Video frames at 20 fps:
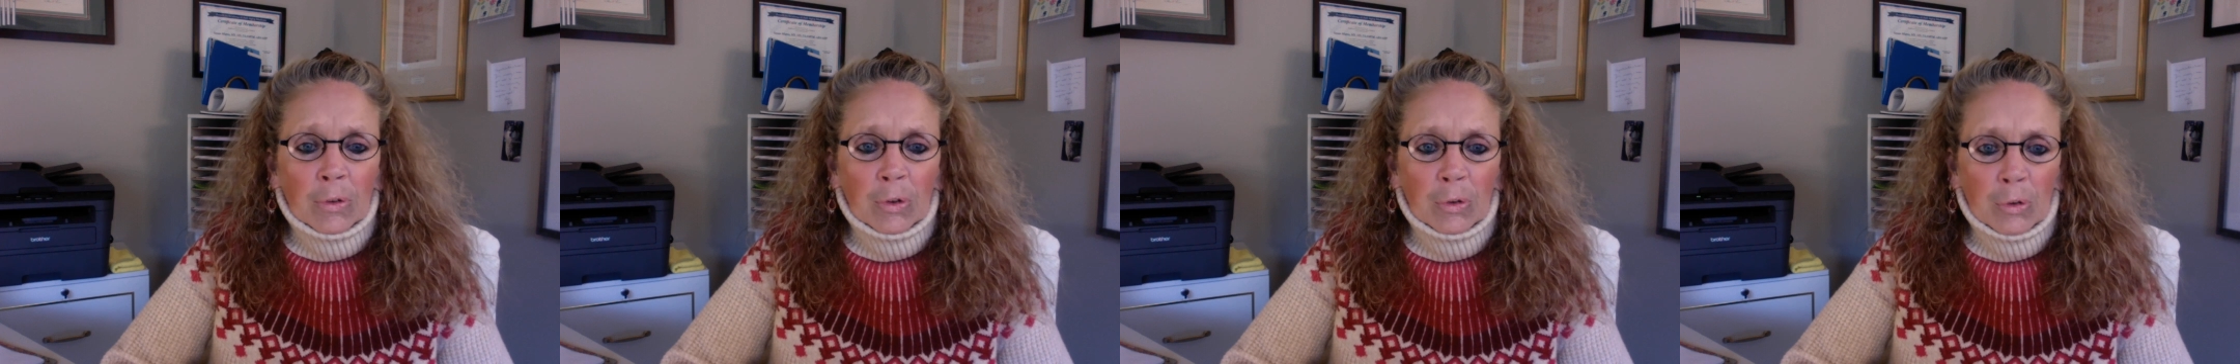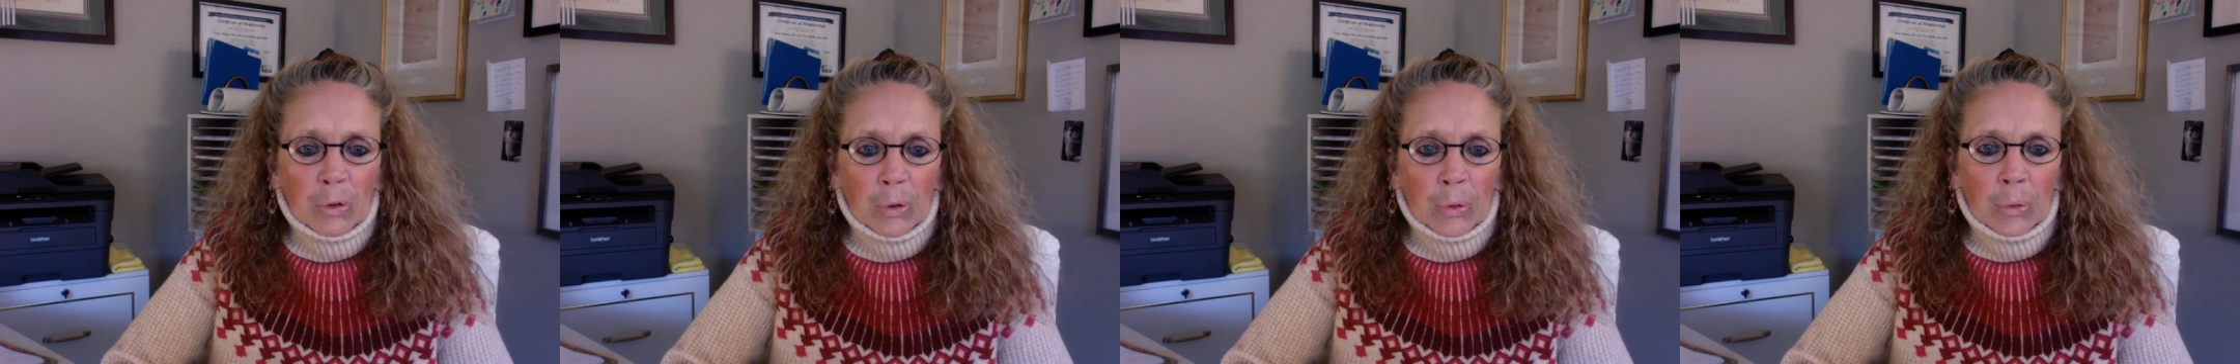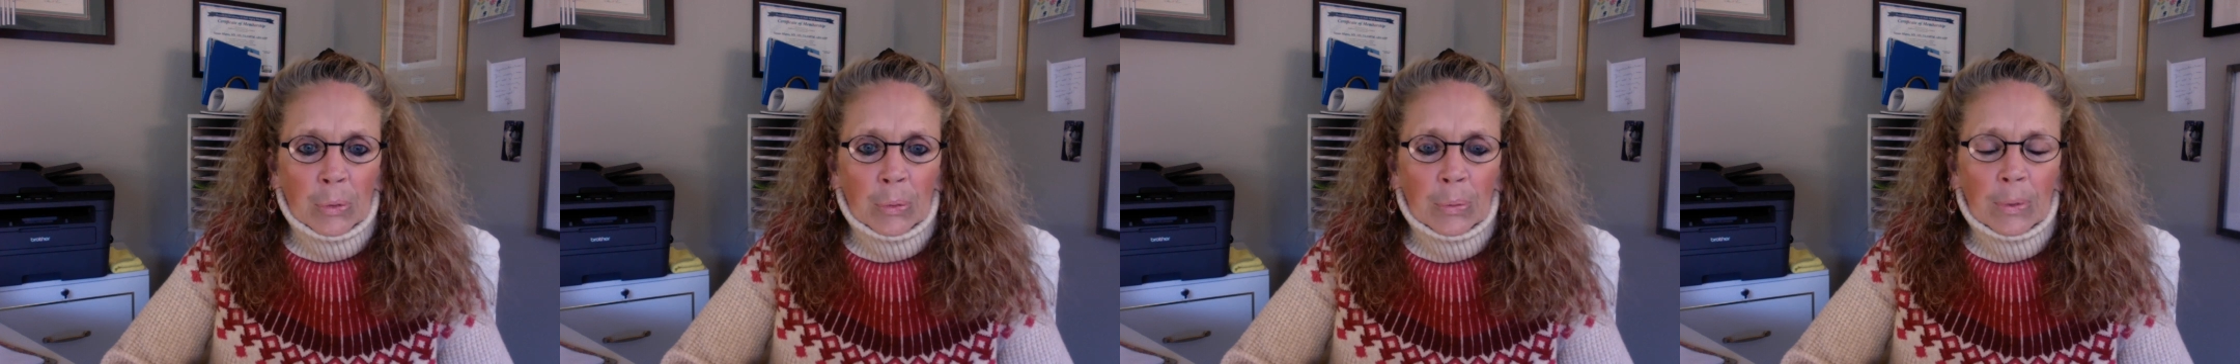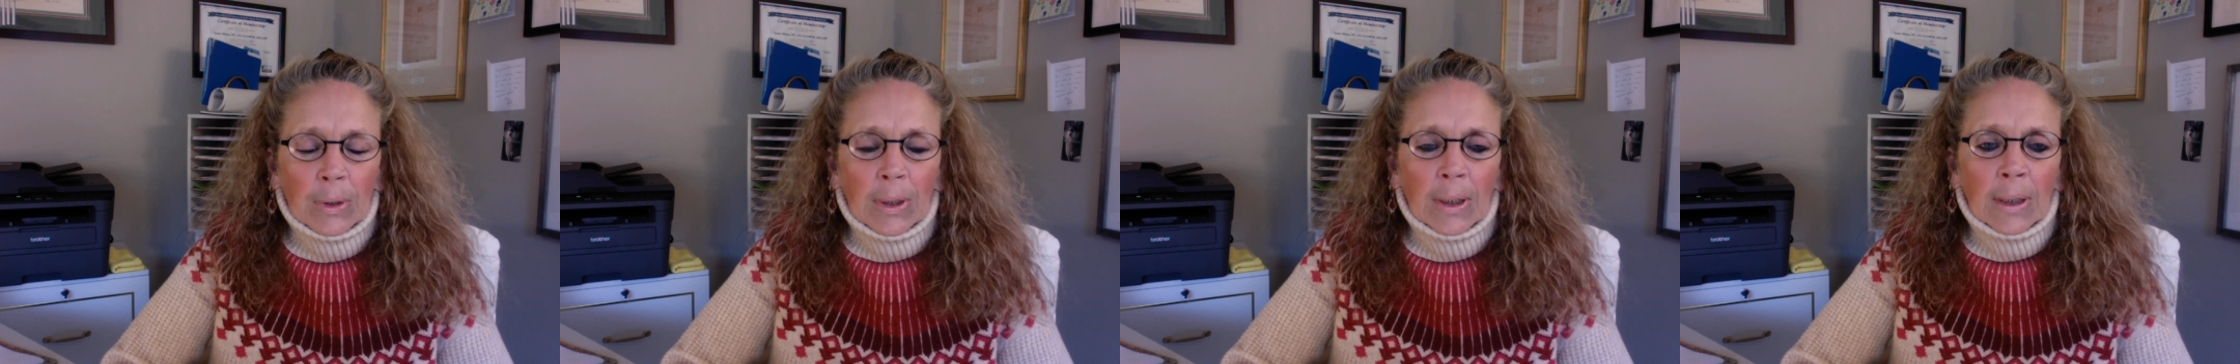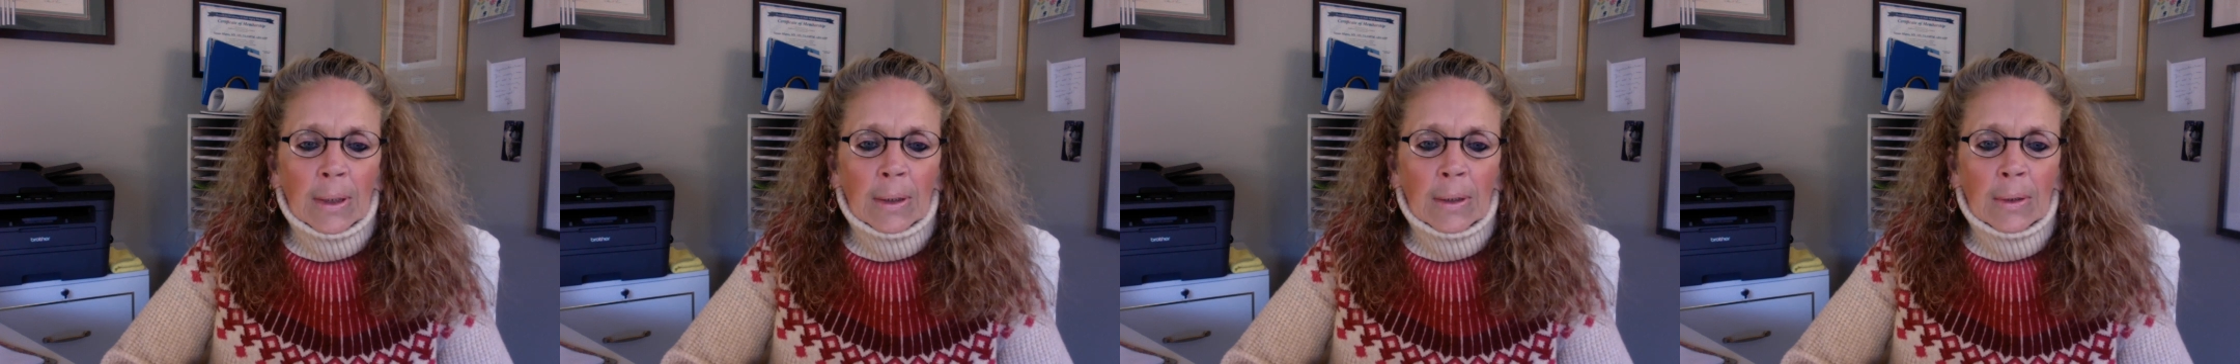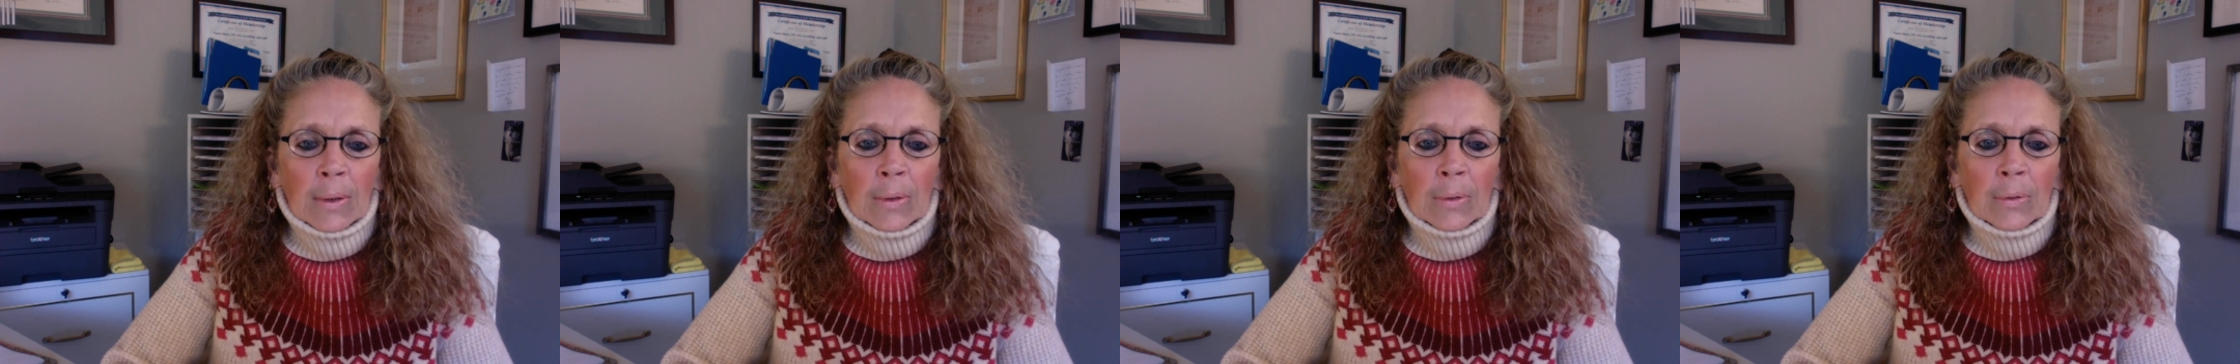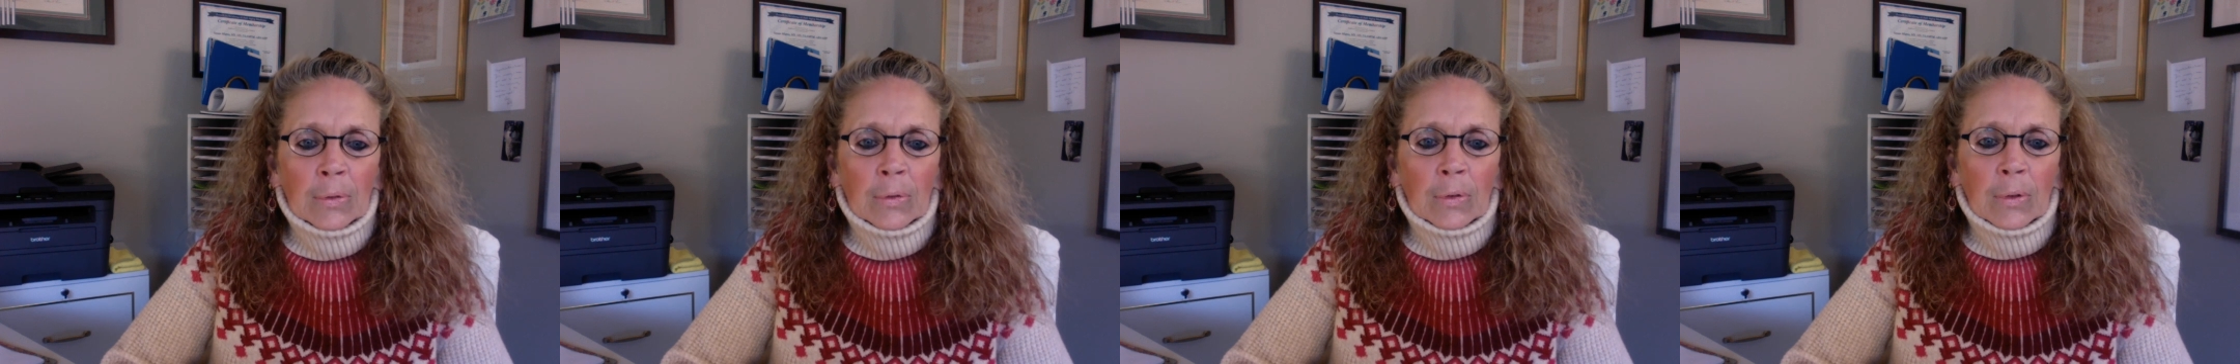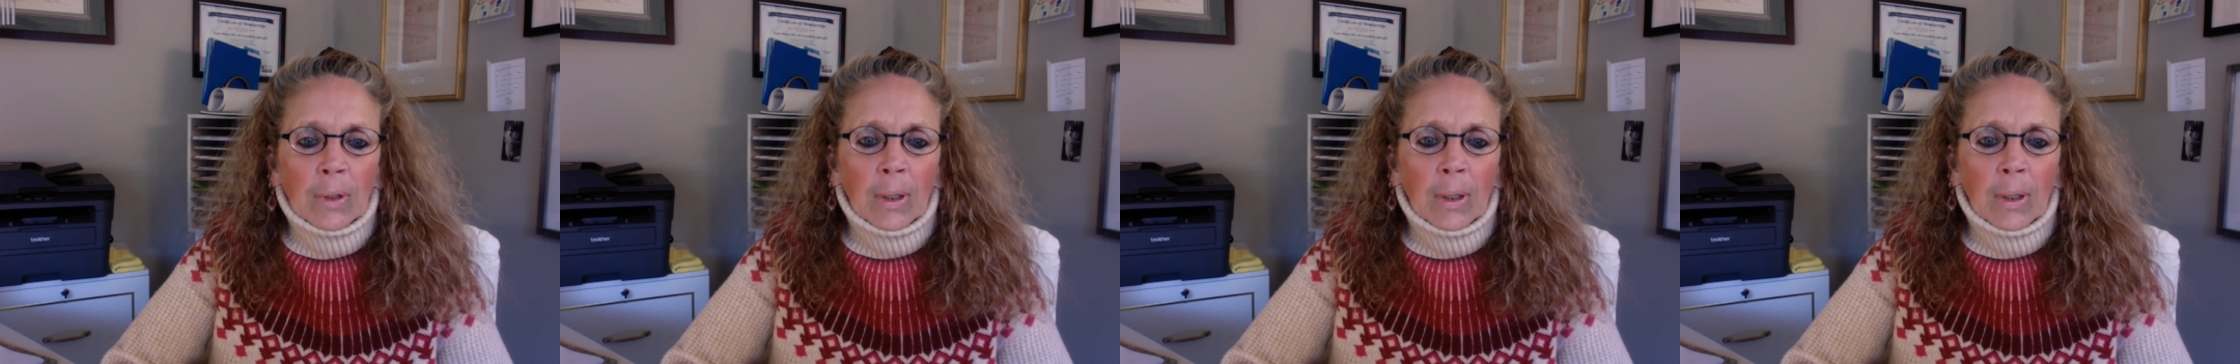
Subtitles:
do is